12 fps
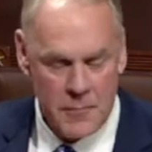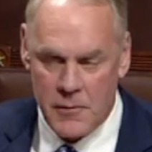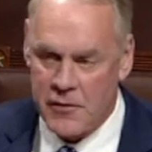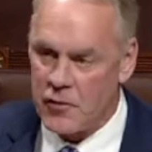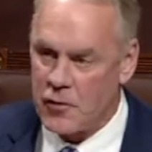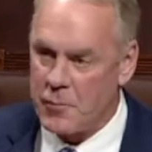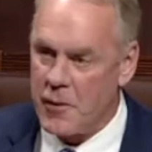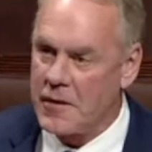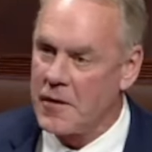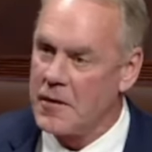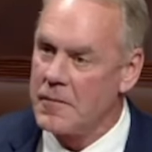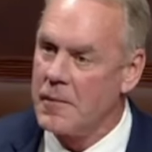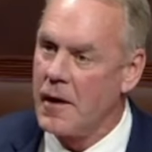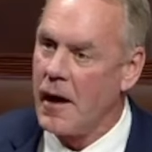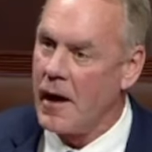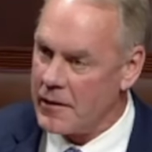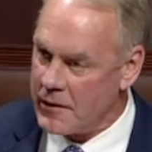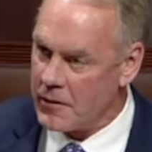And Mr. Speaker,
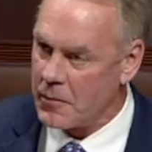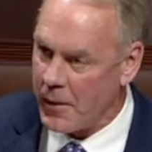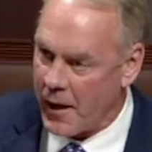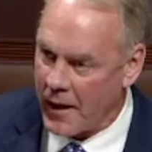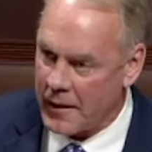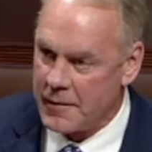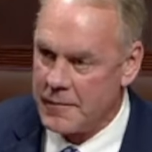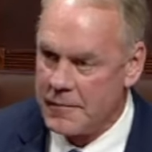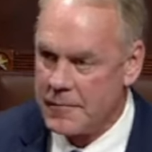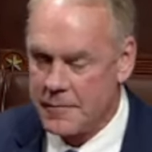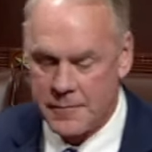I yield back.